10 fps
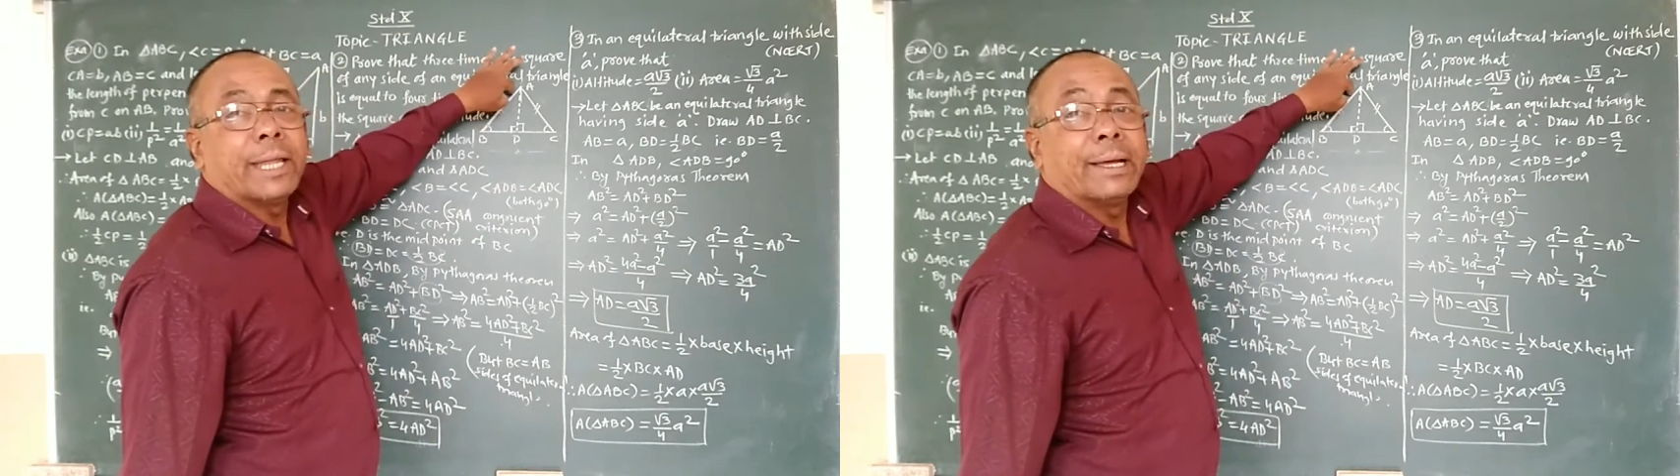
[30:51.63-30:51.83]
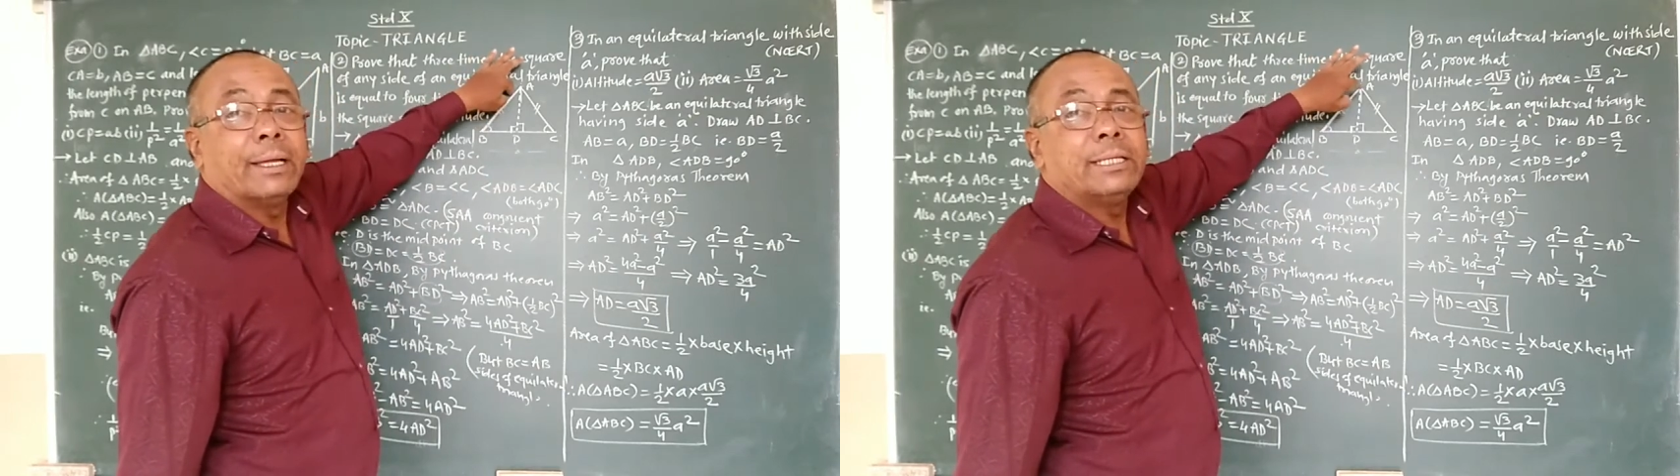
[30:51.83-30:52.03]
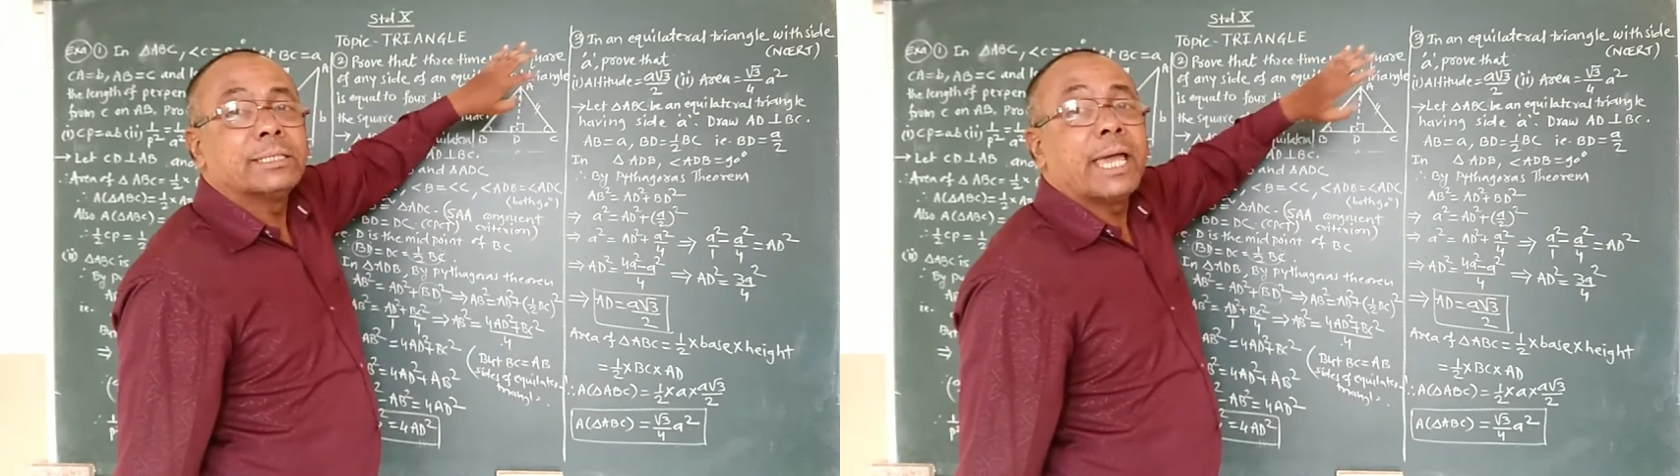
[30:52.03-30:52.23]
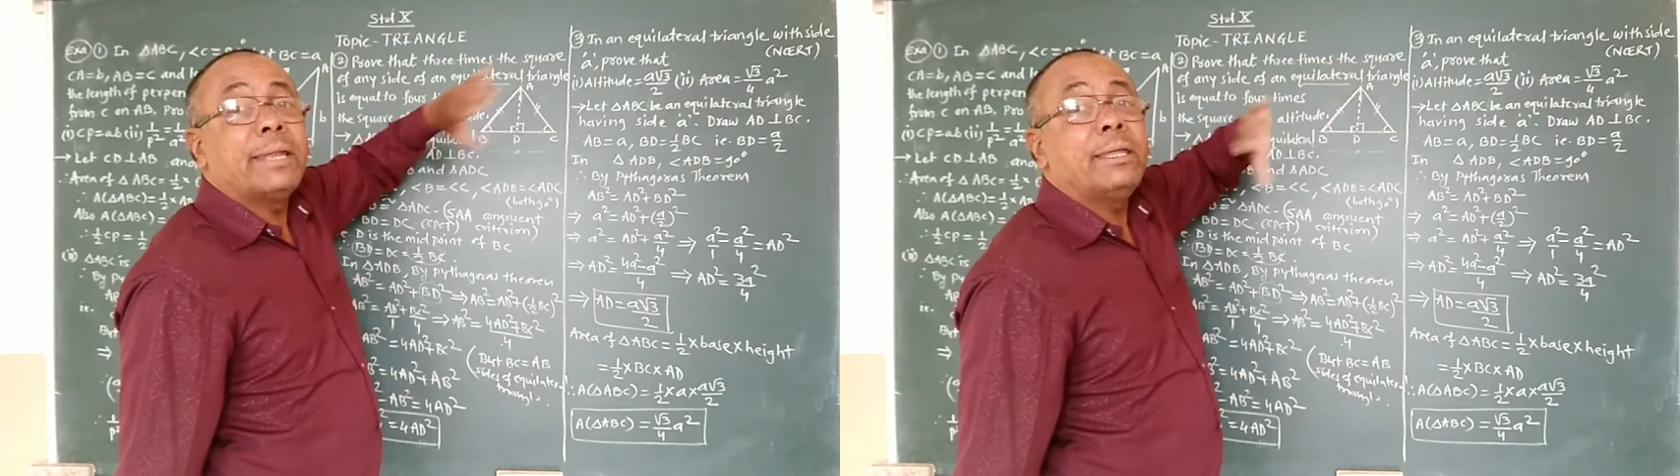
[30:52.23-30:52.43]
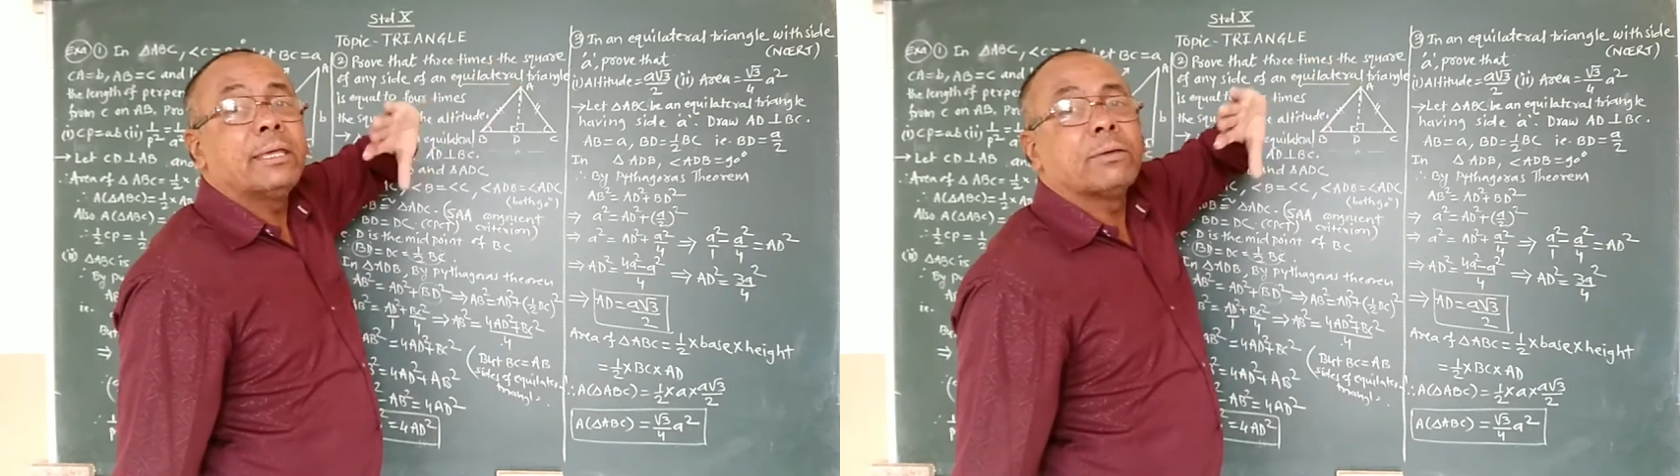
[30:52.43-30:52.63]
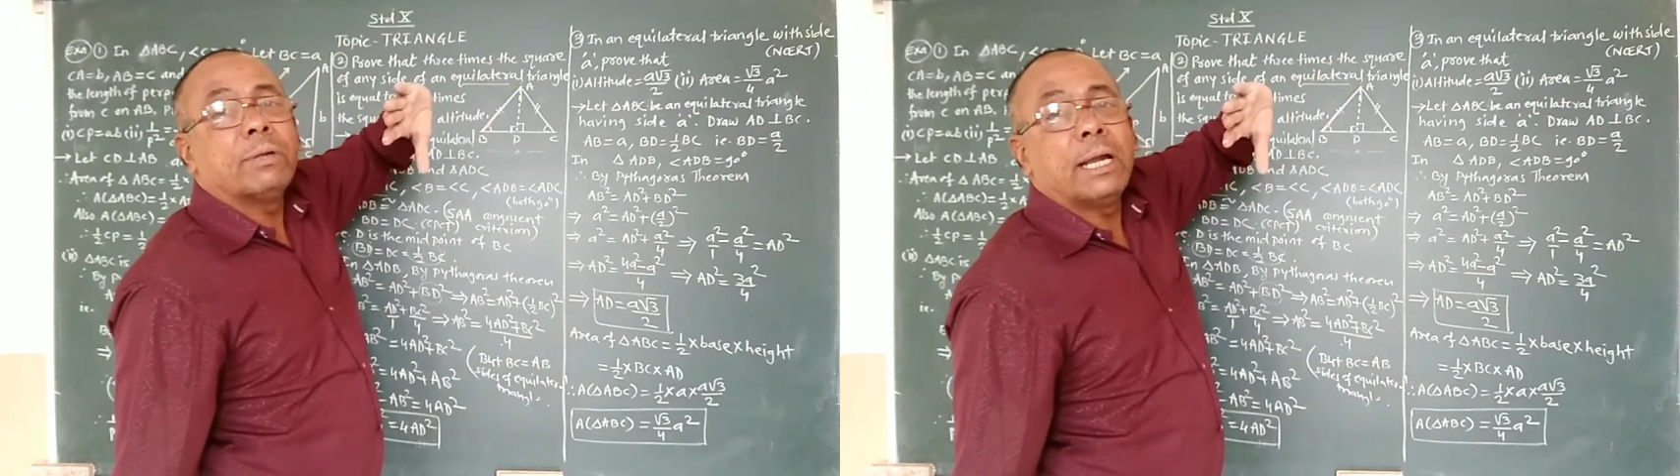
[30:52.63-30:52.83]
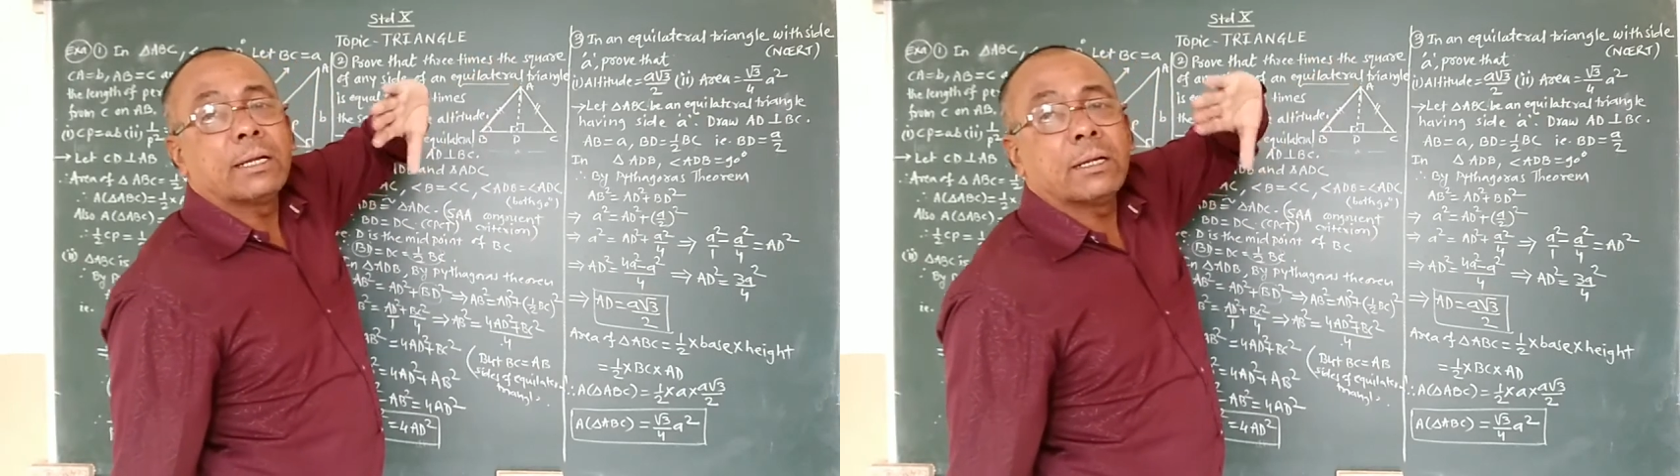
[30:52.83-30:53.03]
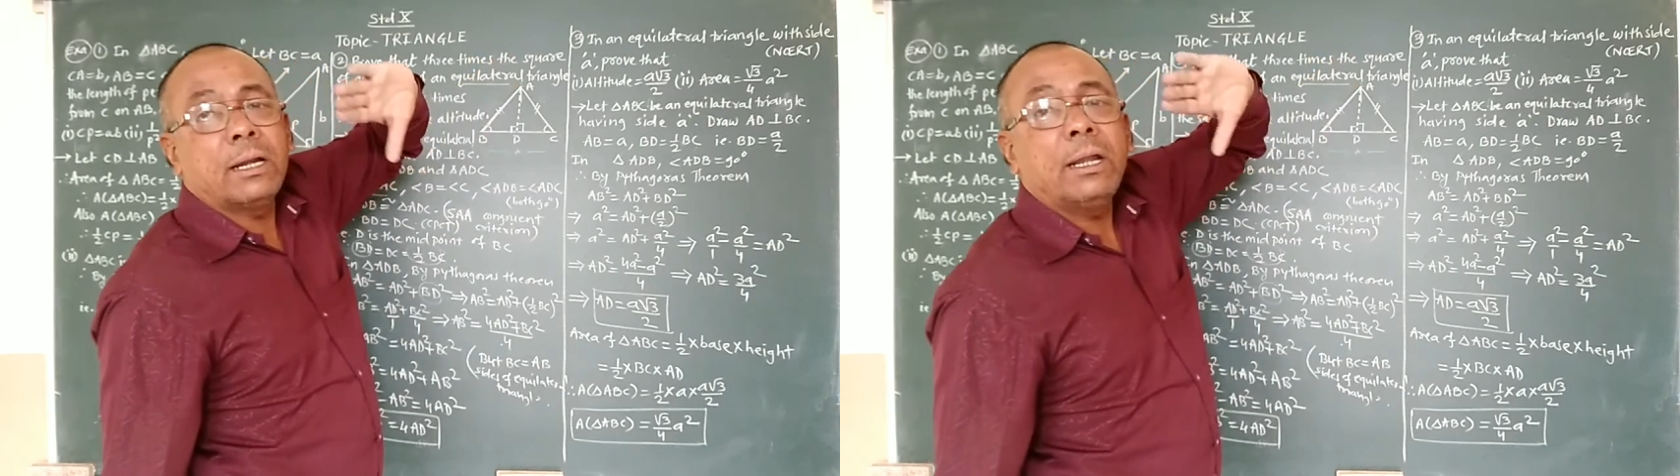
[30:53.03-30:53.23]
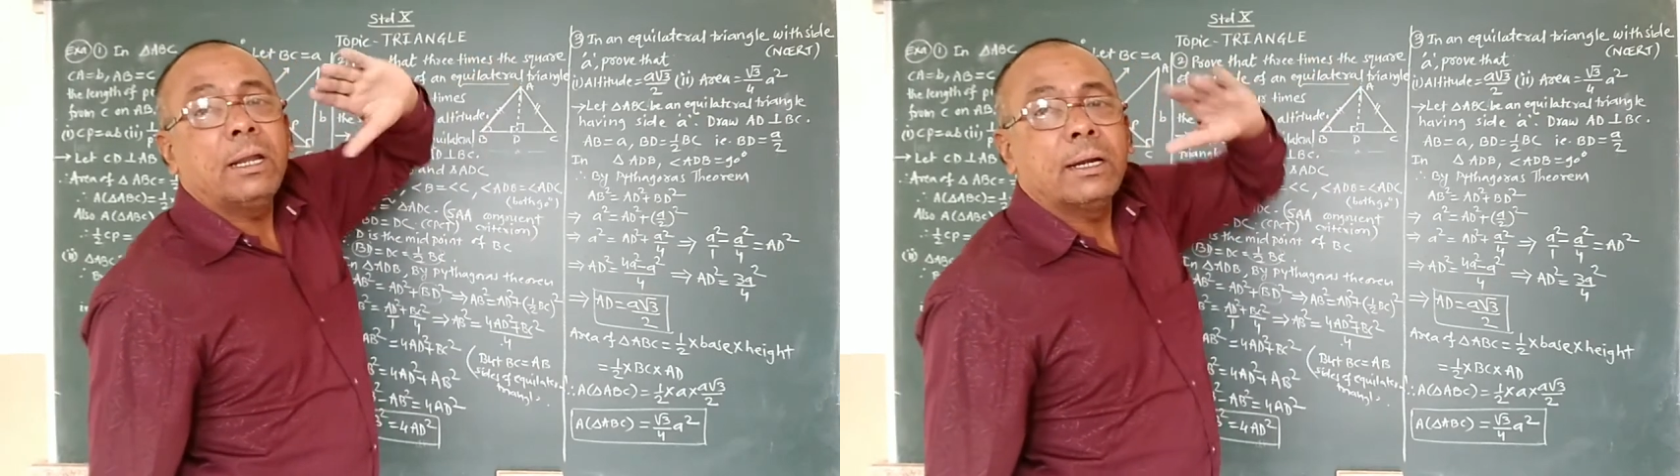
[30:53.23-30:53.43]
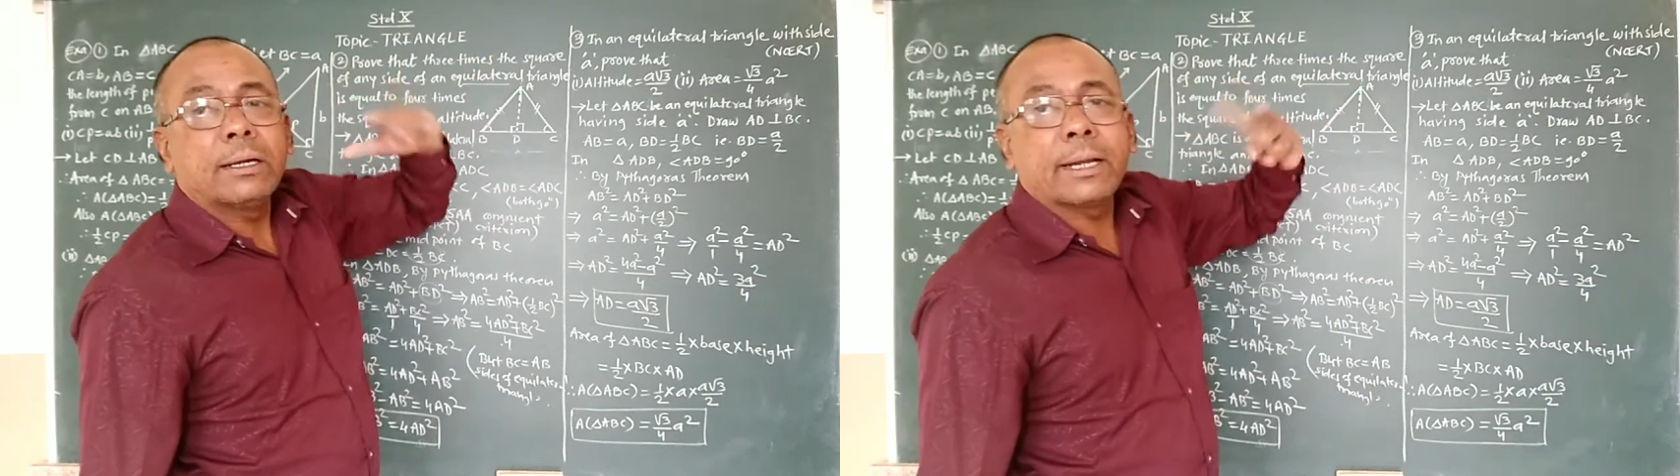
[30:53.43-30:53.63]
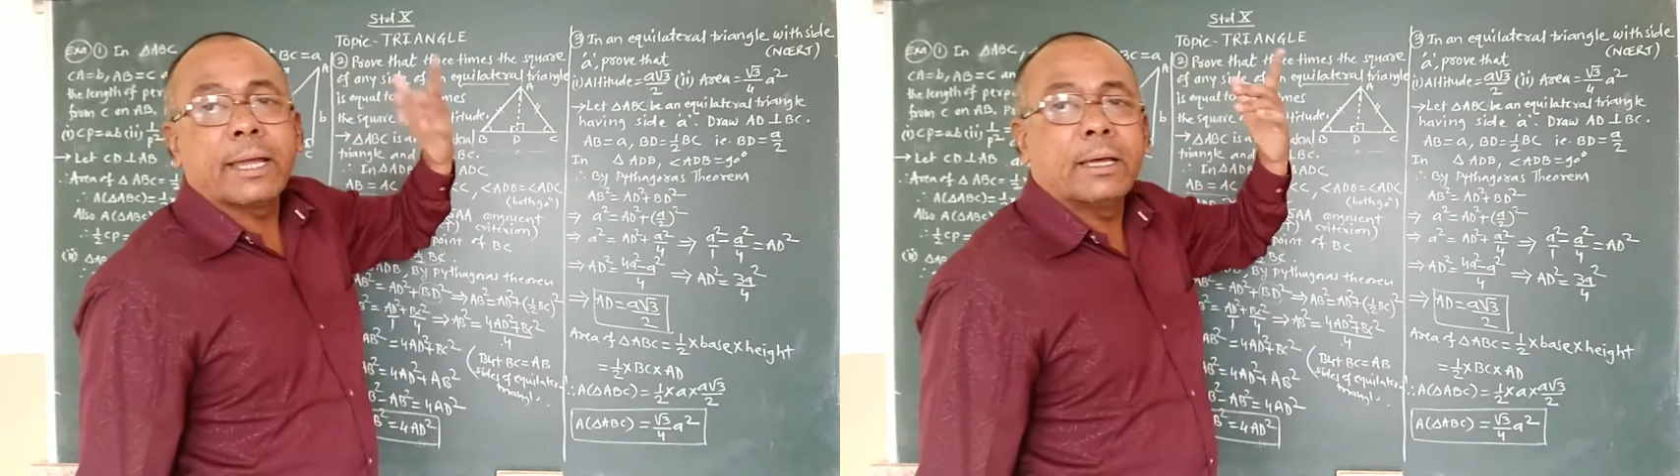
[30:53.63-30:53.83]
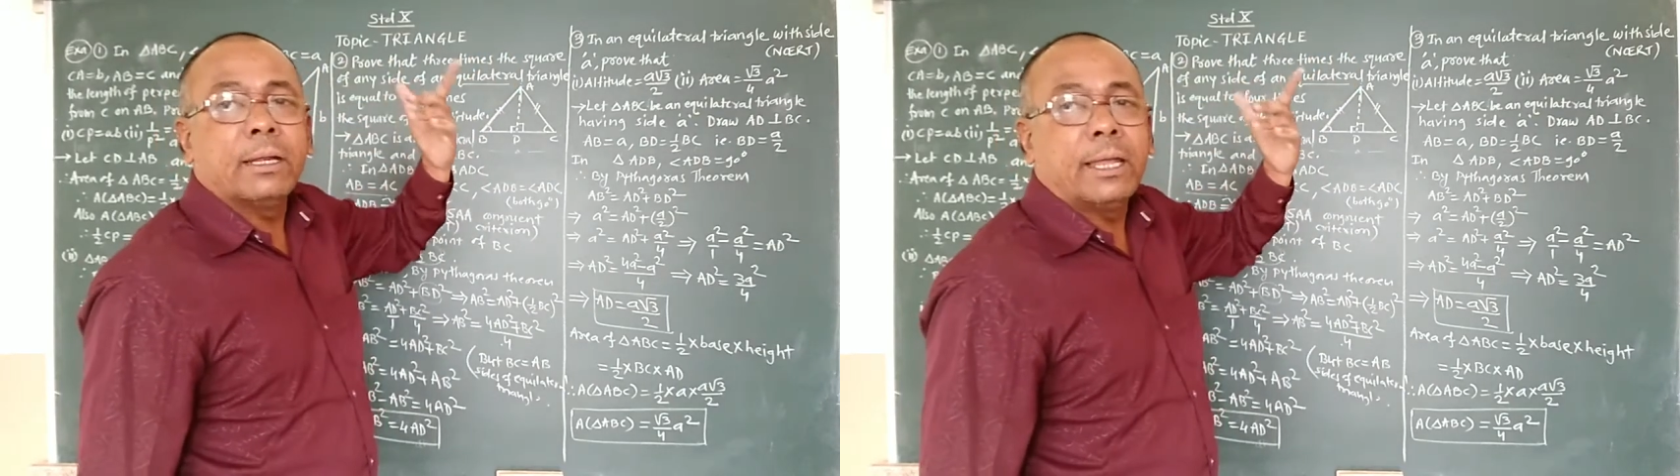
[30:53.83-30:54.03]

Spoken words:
triangle is an equilateral triangle,